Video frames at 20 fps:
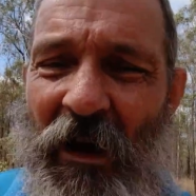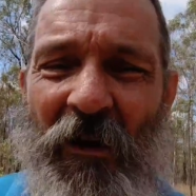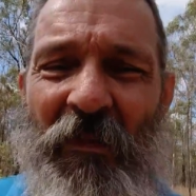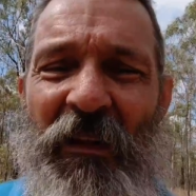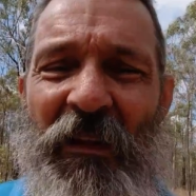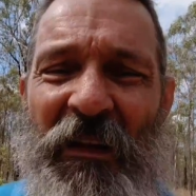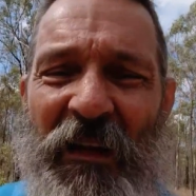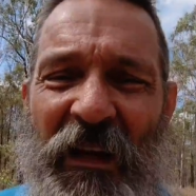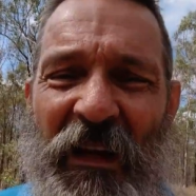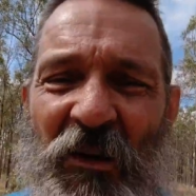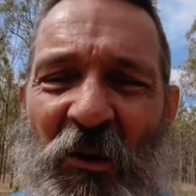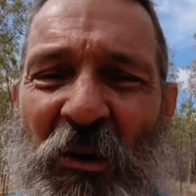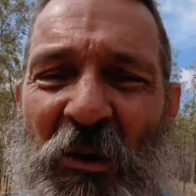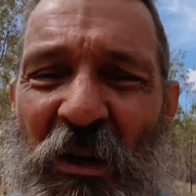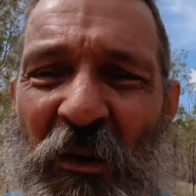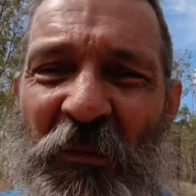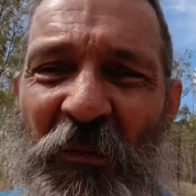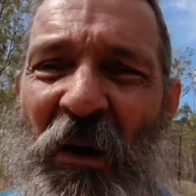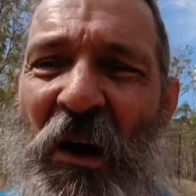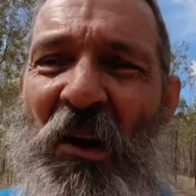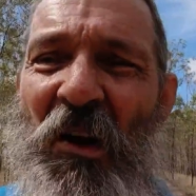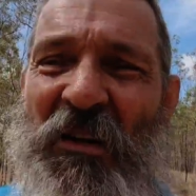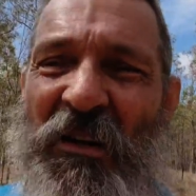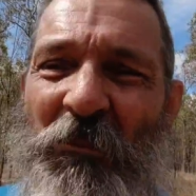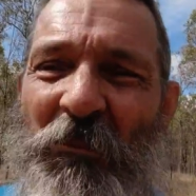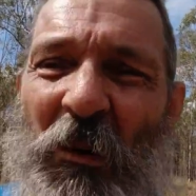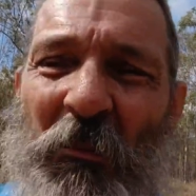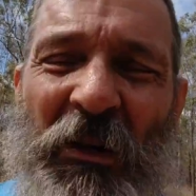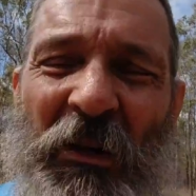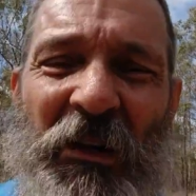And then again on your phone
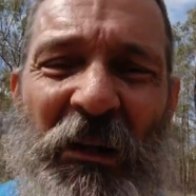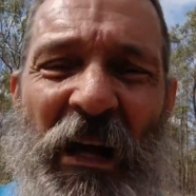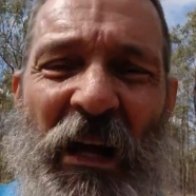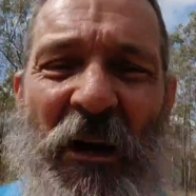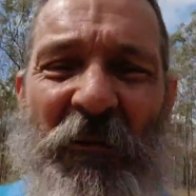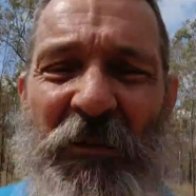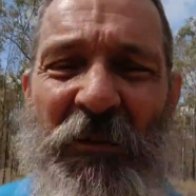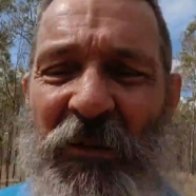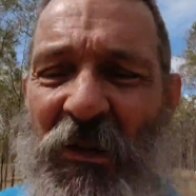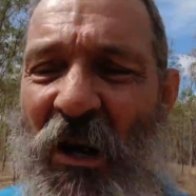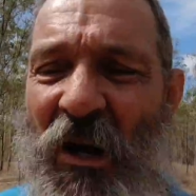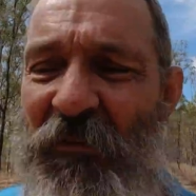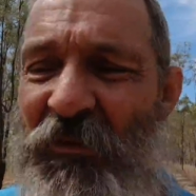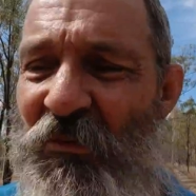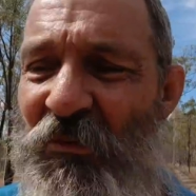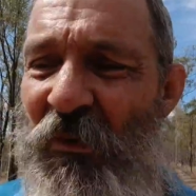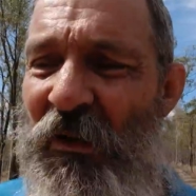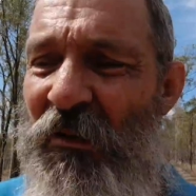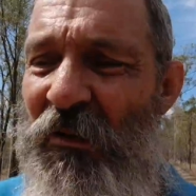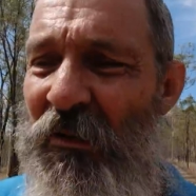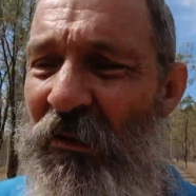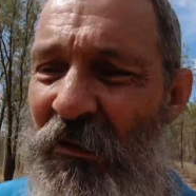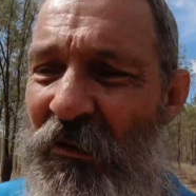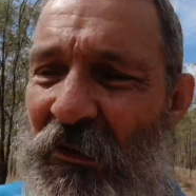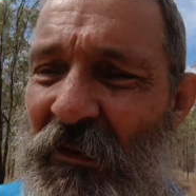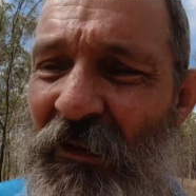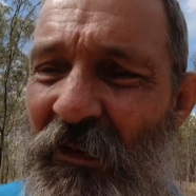you probably got half your life as well.